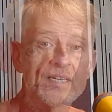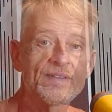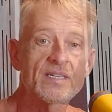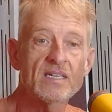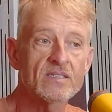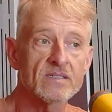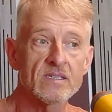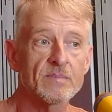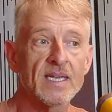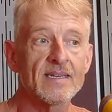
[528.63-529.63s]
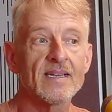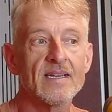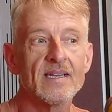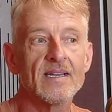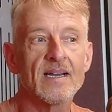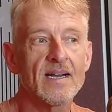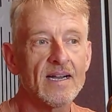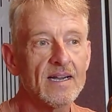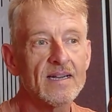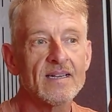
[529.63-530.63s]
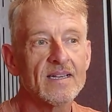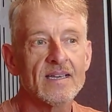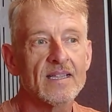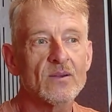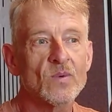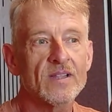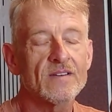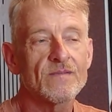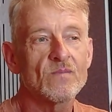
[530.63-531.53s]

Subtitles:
is David Hudson. I think one of the